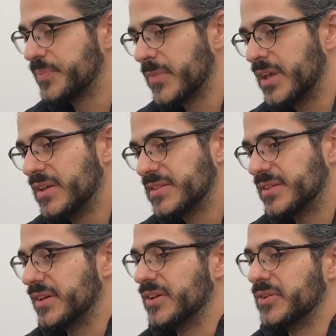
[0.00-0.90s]

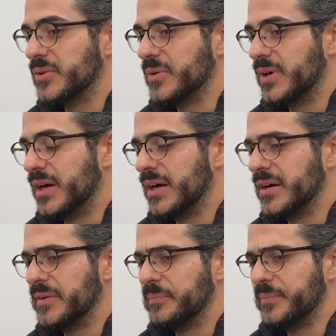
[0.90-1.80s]
So
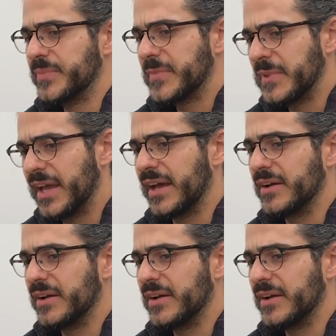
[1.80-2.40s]
yeah,